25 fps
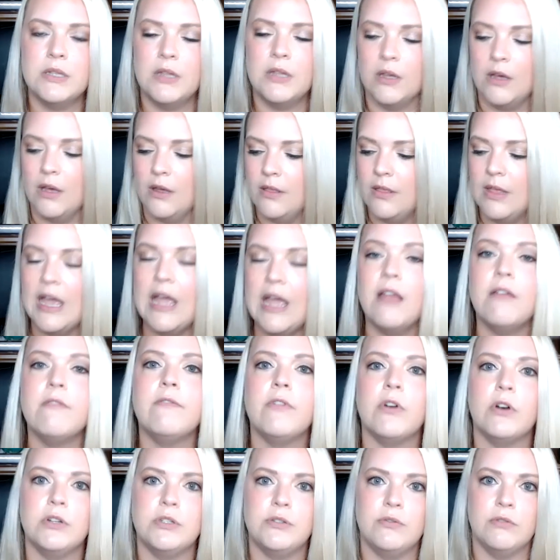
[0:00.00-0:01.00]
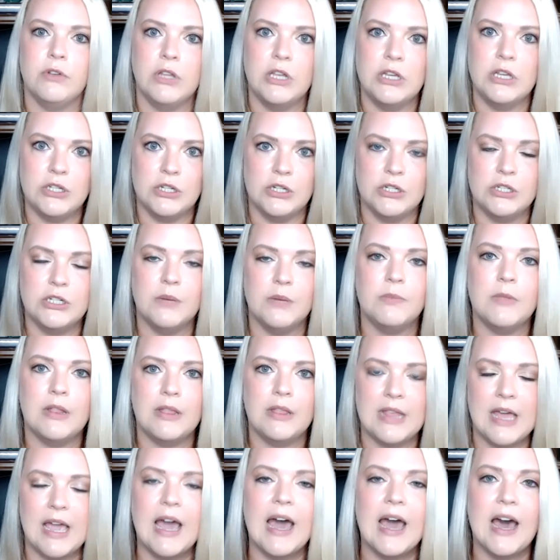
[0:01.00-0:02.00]
the inverse relationship that
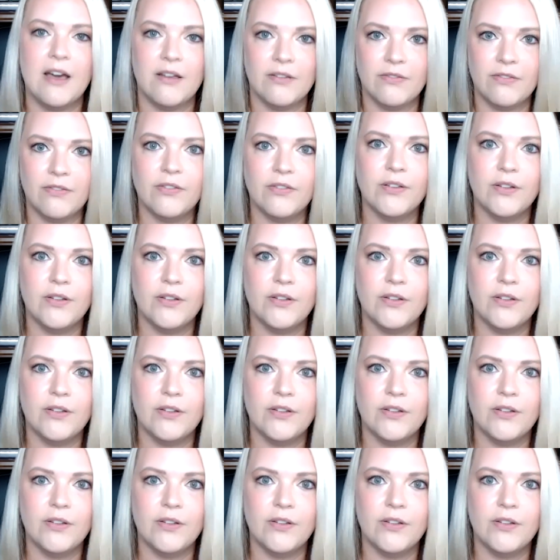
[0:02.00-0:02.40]
they have.